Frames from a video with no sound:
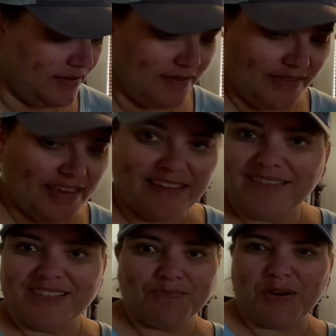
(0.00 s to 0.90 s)
yeah,
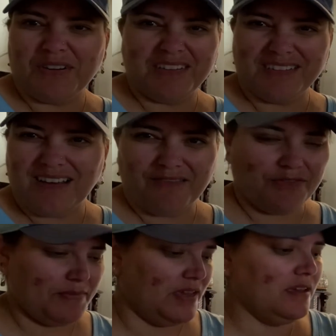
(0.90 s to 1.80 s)
this part is not for
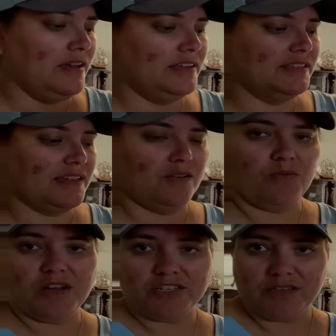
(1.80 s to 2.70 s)
me. I just kind of
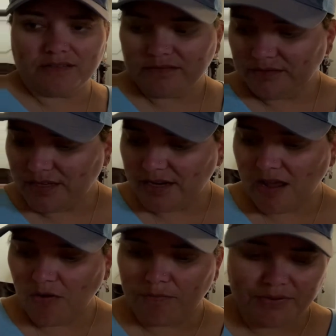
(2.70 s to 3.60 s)
watch and
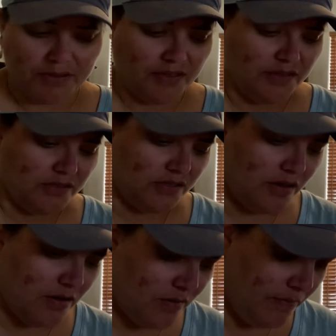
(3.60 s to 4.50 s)
help. So